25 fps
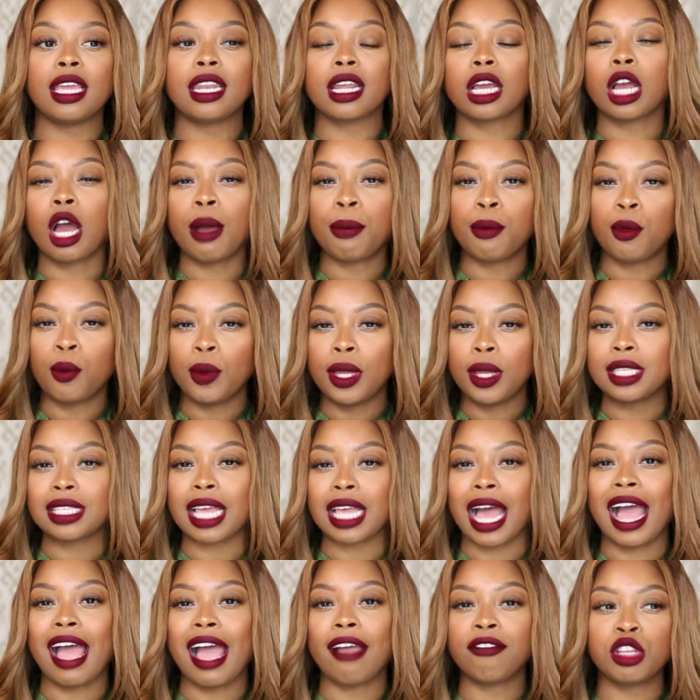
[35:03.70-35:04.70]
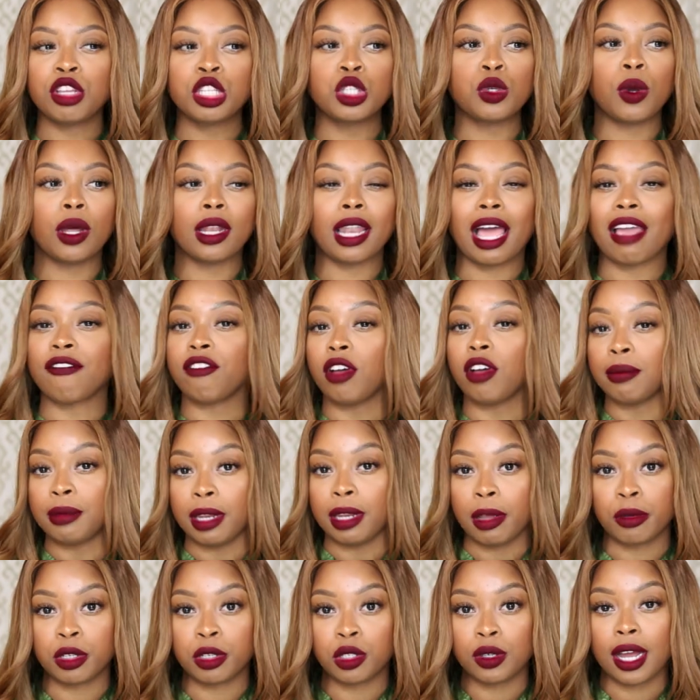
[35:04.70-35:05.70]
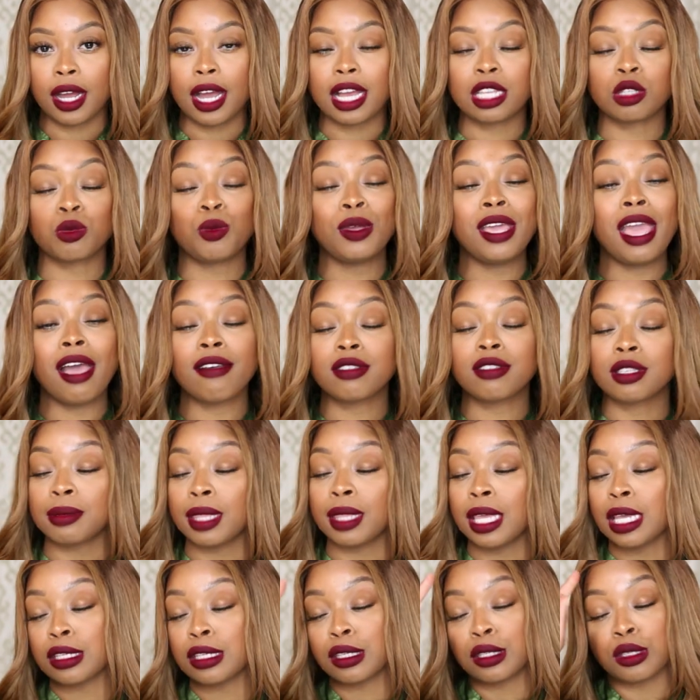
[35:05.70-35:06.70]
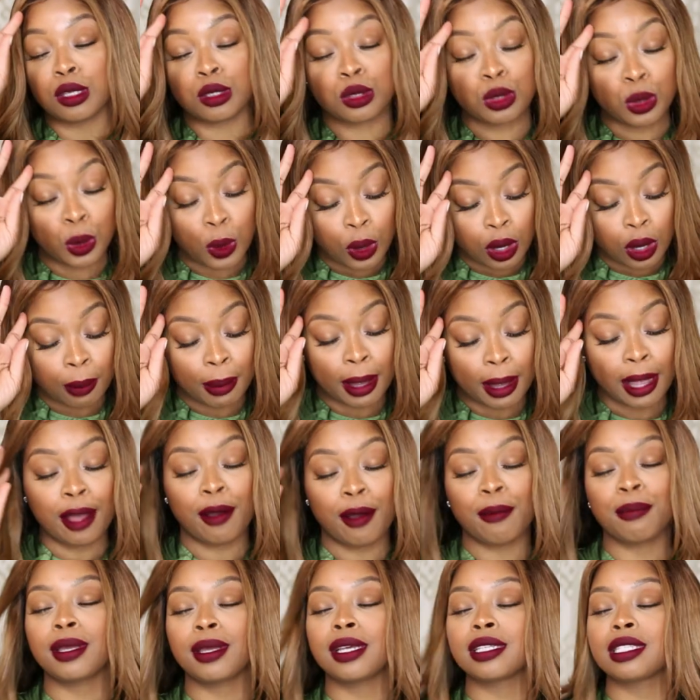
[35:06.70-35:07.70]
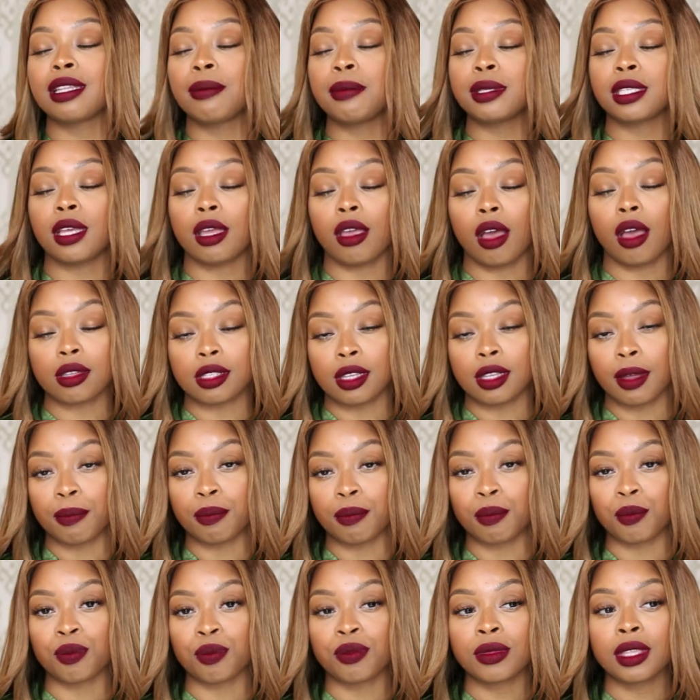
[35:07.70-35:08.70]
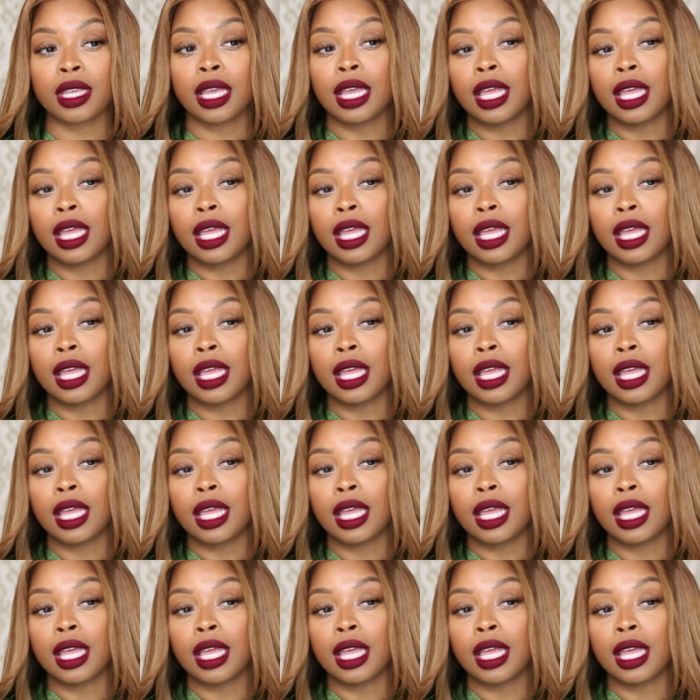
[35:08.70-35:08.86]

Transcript: in a couple weeks I have to do a life update with you guys. We have some things to talk about, because let me tell y'all something.